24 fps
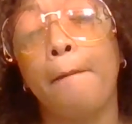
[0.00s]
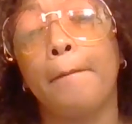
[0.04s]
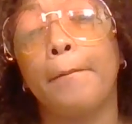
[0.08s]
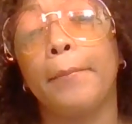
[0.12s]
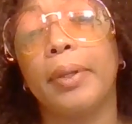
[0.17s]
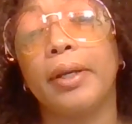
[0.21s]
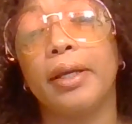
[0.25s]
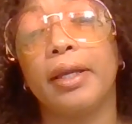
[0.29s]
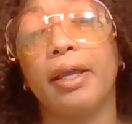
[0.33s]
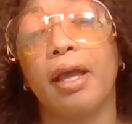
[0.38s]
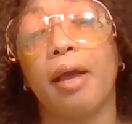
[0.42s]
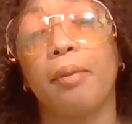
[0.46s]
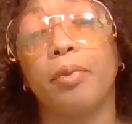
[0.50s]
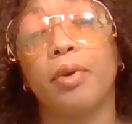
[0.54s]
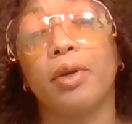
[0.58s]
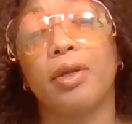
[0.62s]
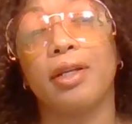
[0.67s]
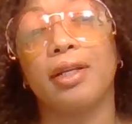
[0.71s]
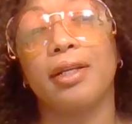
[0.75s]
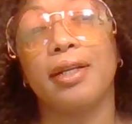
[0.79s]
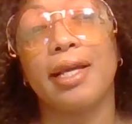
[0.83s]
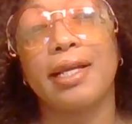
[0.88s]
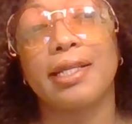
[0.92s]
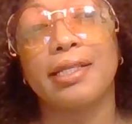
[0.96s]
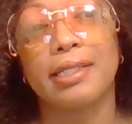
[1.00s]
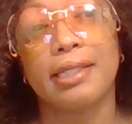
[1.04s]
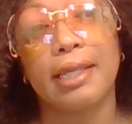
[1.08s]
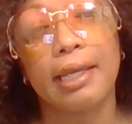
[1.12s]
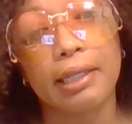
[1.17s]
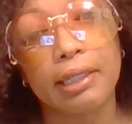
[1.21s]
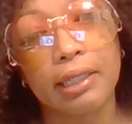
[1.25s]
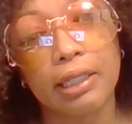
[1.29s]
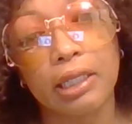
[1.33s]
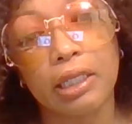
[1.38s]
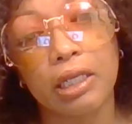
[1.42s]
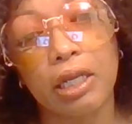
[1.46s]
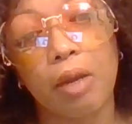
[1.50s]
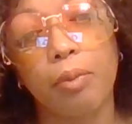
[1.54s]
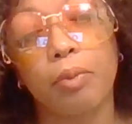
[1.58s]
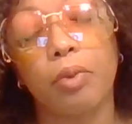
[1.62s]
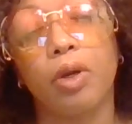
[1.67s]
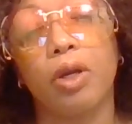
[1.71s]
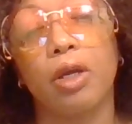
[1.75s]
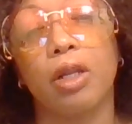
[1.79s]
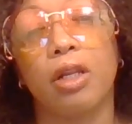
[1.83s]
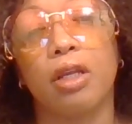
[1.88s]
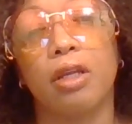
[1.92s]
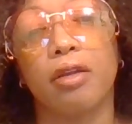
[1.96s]
But I'm going to dissect it. I'm
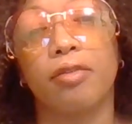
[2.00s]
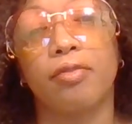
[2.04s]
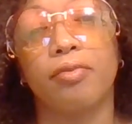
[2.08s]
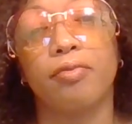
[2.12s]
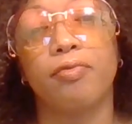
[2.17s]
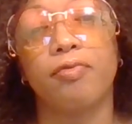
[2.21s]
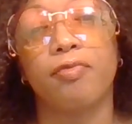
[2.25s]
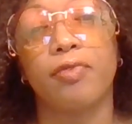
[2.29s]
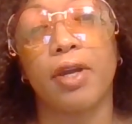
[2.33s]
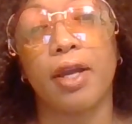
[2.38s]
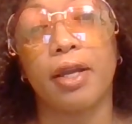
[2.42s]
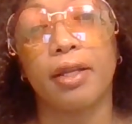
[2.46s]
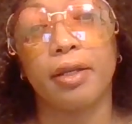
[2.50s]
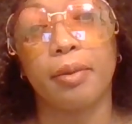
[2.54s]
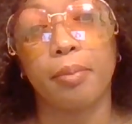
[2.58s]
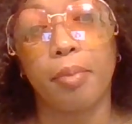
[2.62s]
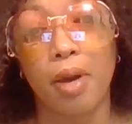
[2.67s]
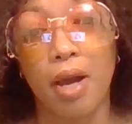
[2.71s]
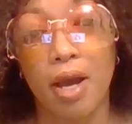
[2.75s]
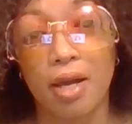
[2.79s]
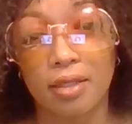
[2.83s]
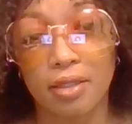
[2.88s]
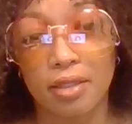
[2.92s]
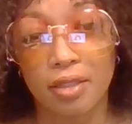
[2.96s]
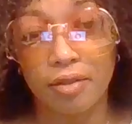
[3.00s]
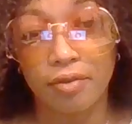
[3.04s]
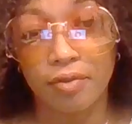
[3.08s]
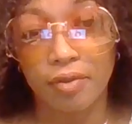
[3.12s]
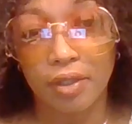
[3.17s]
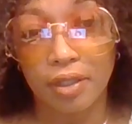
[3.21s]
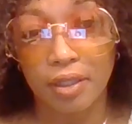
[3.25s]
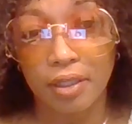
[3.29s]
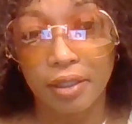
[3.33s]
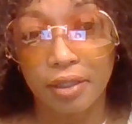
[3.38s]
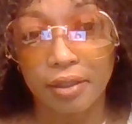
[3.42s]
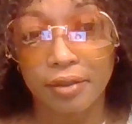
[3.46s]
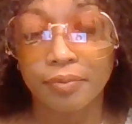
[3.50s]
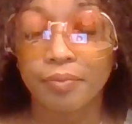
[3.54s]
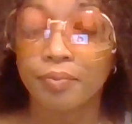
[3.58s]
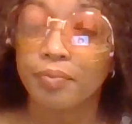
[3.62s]
going to find the positive in it.